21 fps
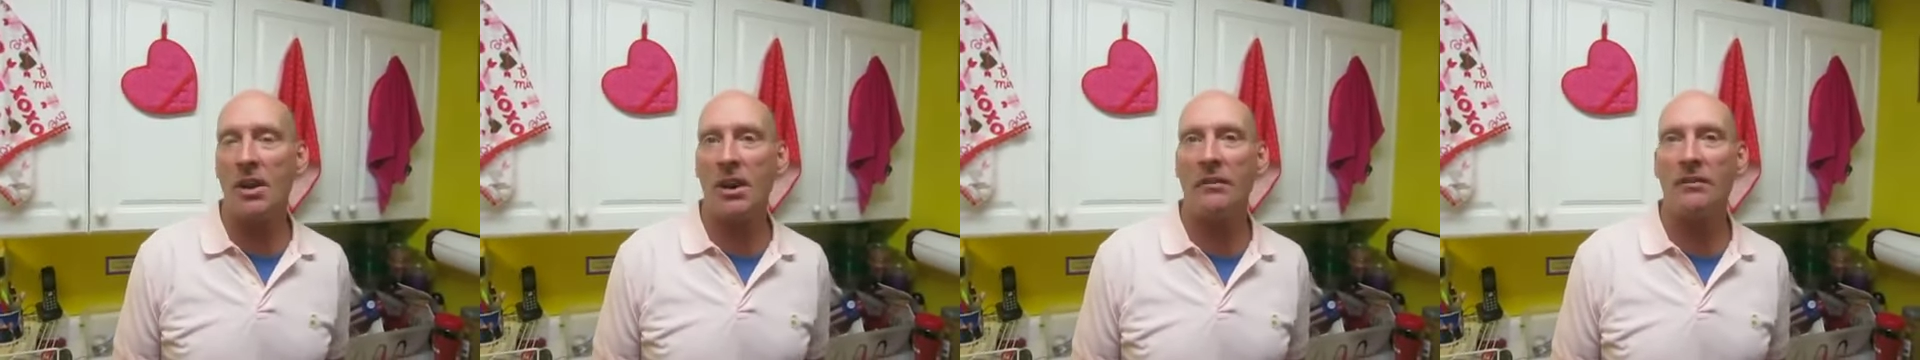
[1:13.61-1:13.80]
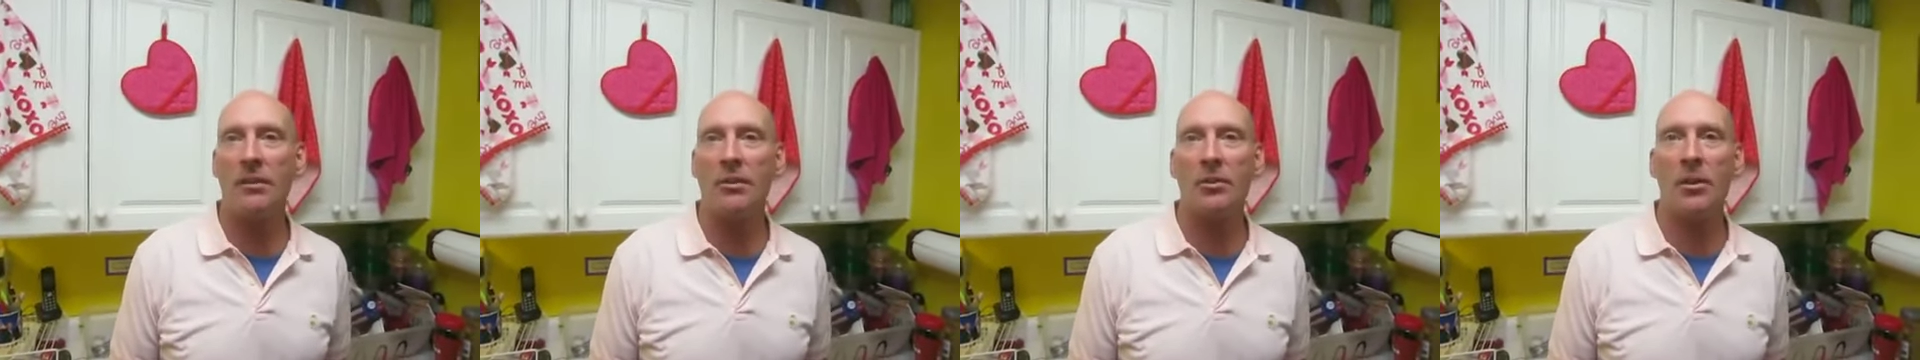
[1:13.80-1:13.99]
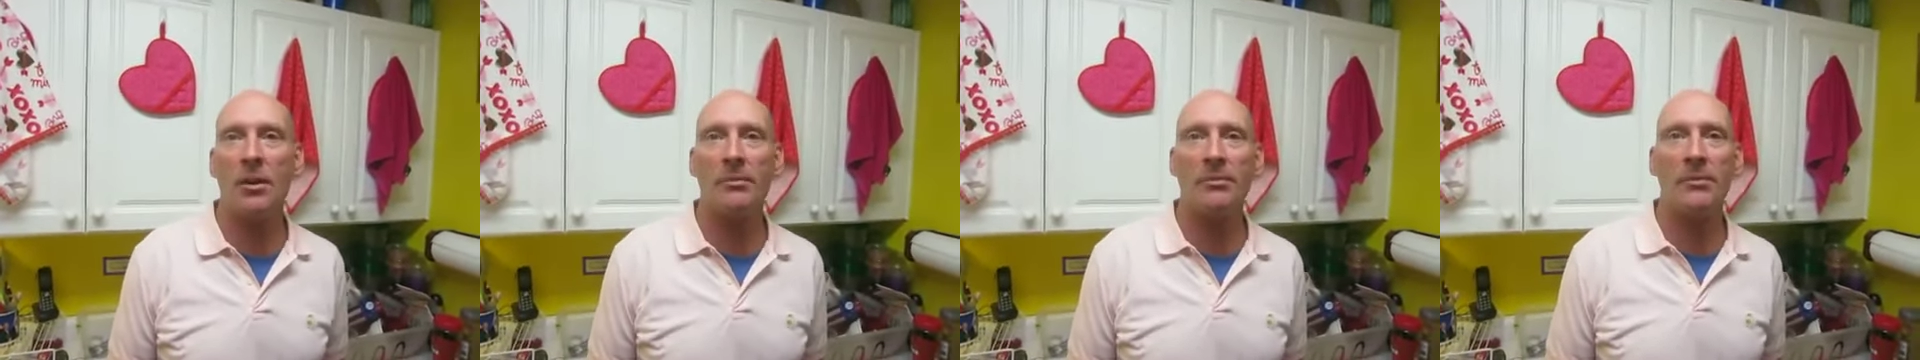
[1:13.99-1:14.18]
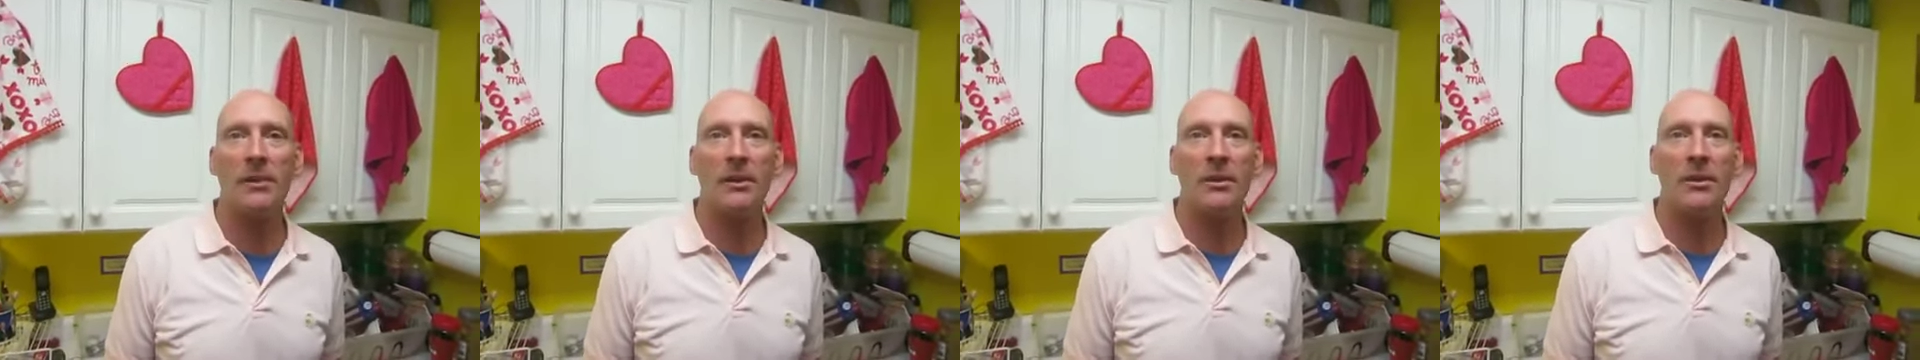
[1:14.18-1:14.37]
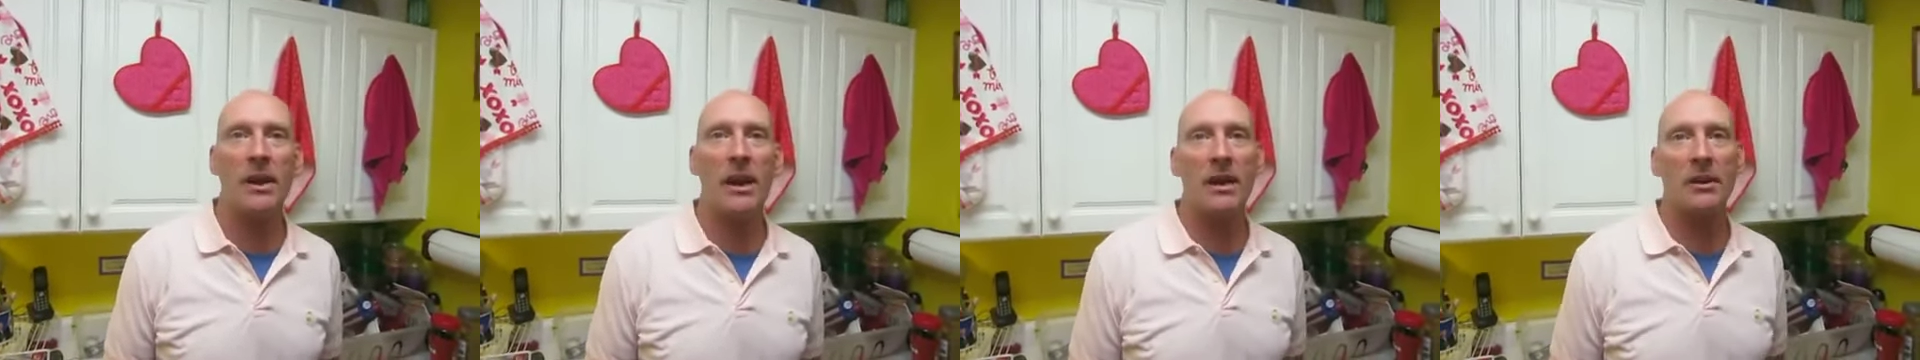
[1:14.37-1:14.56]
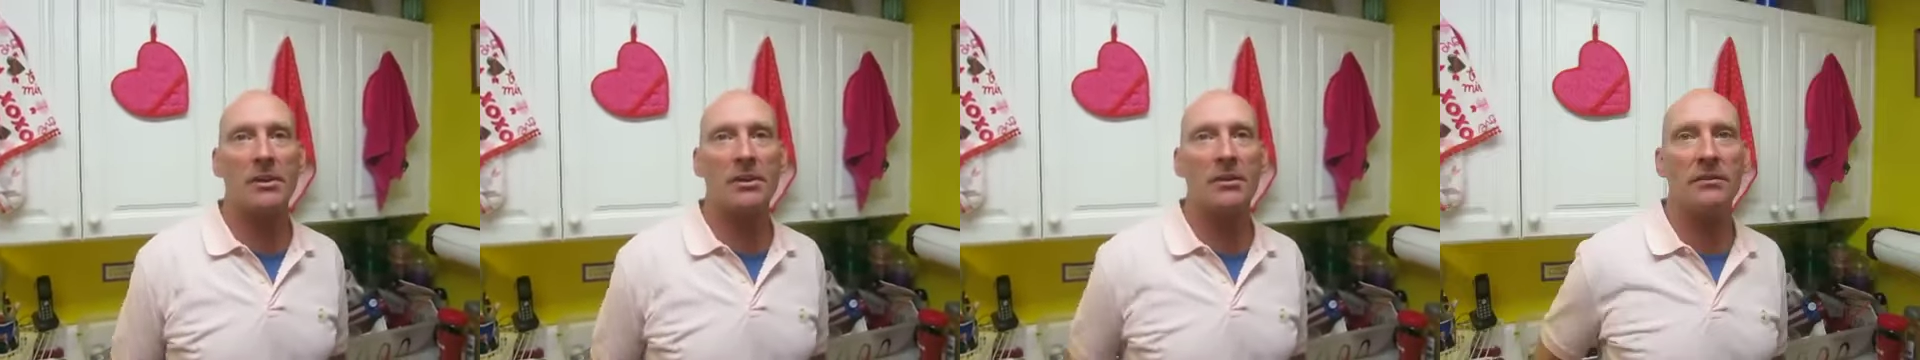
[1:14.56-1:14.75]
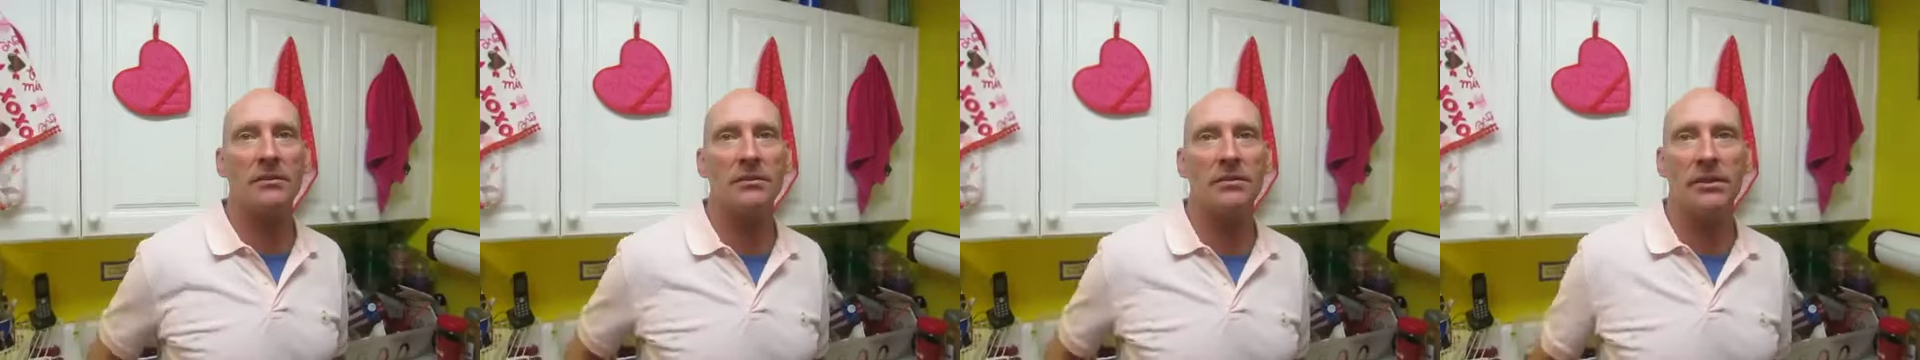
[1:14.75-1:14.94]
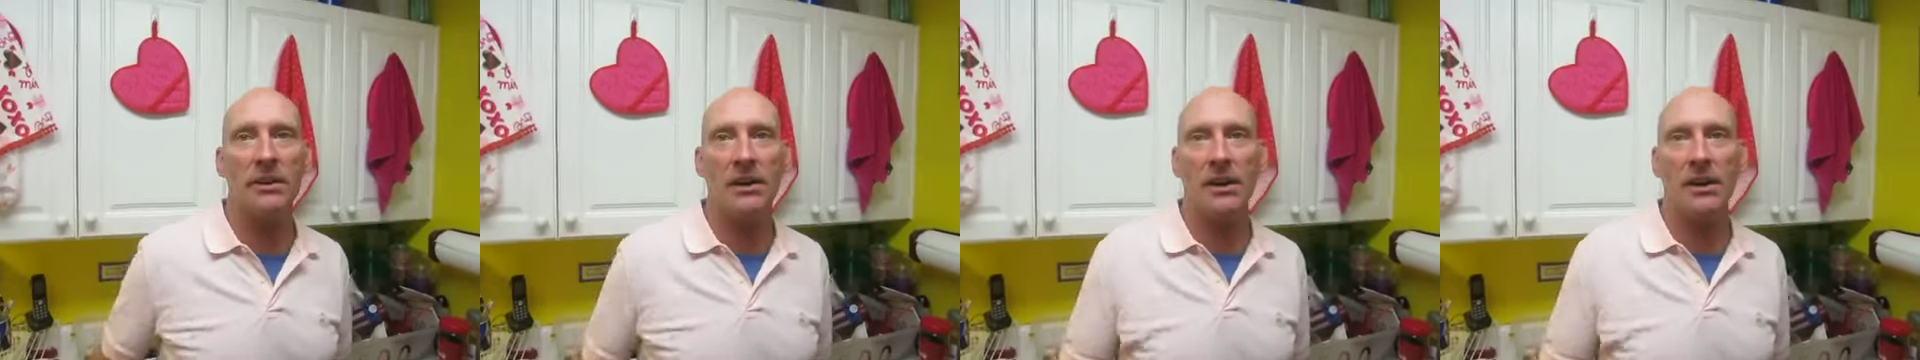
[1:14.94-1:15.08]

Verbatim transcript: cover up their acts of.